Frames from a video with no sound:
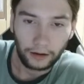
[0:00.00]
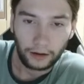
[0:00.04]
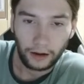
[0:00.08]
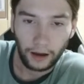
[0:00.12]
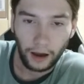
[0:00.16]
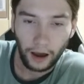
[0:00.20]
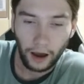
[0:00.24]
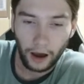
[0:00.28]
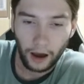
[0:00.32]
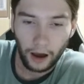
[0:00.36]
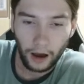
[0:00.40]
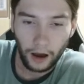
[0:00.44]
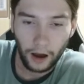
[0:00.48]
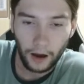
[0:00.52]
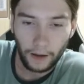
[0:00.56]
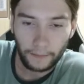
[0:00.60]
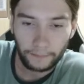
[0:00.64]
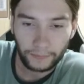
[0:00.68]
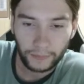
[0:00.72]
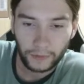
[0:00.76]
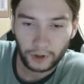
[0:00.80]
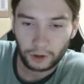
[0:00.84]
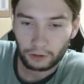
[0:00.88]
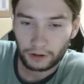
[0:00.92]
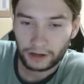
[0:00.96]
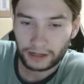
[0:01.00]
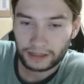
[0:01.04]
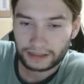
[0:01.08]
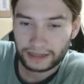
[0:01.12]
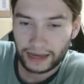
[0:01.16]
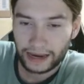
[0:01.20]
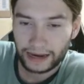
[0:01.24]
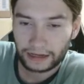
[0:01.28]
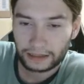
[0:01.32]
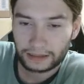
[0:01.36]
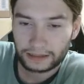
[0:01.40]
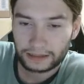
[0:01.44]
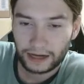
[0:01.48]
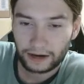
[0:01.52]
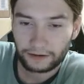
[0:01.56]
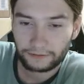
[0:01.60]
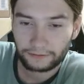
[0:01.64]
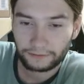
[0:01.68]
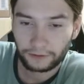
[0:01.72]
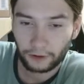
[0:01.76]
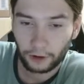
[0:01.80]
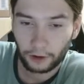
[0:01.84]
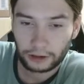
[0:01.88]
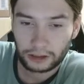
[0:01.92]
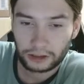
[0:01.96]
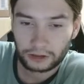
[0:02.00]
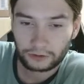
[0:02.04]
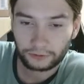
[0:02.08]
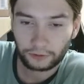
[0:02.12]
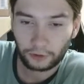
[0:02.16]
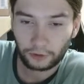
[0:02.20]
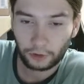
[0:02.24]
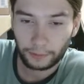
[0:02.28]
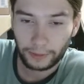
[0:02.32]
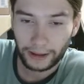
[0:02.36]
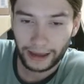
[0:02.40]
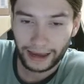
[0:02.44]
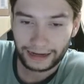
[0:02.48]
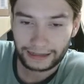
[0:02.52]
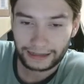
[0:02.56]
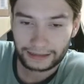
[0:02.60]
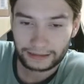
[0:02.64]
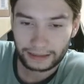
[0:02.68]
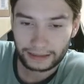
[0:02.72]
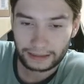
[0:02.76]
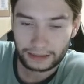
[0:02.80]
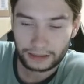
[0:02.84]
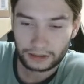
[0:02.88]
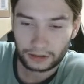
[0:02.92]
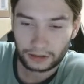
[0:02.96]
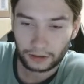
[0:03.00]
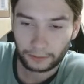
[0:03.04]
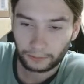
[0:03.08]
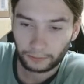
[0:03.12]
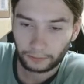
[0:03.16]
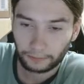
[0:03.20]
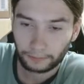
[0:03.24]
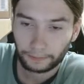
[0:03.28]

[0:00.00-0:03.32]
Rethink the inverted fullback system.